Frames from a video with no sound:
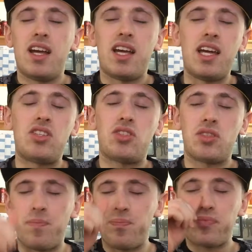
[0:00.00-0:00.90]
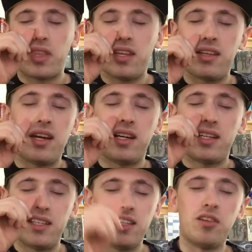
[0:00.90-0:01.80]
it's, yeah,
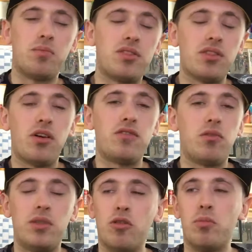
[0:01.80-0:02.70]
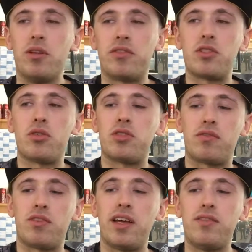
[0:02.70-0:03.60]
you know, besides from the little bit of exotic
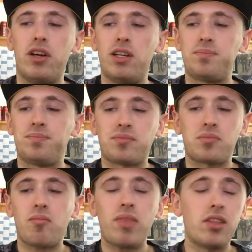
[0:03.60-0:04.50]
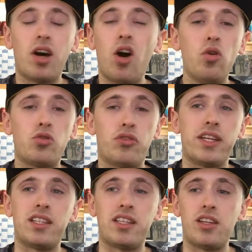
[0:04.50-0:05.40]
flavour, the whole
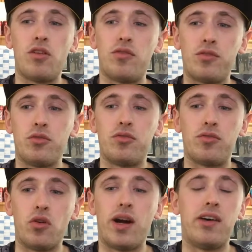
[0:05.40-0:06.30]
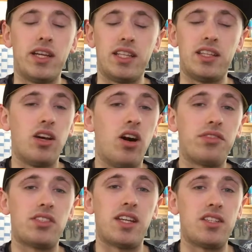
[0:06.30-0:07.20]
drink, you know, throughout it, the
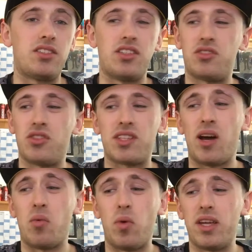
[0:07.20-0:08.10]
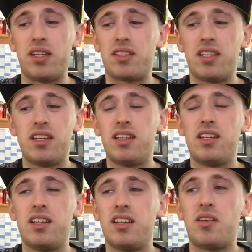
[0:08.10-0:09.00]
aftertaste is just that weird
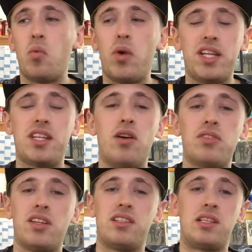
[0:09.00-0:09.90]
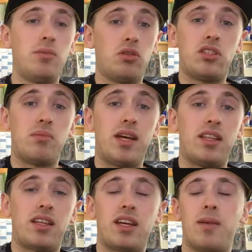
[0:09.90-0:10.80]
health taste. Let me try some out of
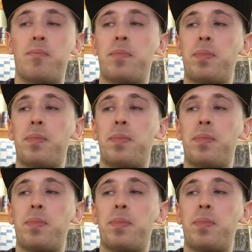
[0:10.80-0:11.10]
the can.